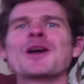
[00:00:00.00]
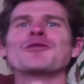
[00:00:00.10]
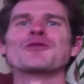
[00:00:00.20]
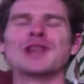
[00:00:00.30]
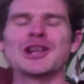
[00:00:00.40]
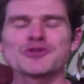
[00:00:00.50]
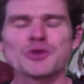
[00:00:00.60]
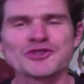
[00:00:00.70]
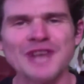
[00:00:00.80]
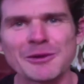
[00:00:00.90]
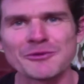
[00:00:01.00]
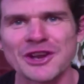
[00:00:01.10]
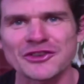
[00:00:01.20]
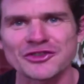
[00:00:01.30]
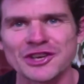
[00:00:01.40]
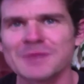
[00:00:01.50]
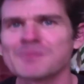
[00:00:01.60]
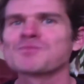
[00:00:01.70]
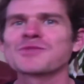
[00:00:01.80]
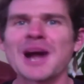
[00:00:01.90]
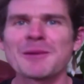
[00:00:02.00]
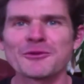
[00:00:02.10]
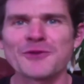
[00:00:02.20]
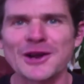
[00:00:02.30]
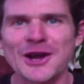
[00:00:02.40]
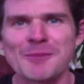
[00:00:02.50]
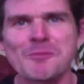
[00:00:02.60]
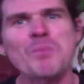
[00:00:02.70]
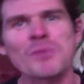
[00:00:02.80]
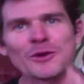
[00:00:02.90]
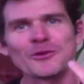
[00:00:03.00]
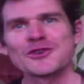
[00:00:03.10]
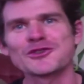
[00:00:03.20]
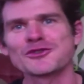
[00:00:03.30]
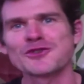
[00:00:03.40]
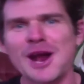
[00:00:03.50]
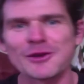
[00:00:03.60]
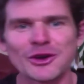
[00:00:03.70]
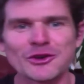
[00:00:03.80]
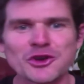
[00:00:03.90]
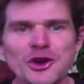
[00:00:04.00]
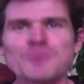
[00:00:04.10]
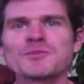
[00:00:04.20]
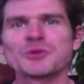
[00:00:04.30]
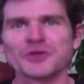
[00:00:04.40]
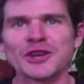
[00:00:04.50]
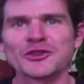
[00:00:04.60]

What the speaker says: Release to a date with destiny. Carb the fuck up. I'm going to finish this date so I don't choke. See you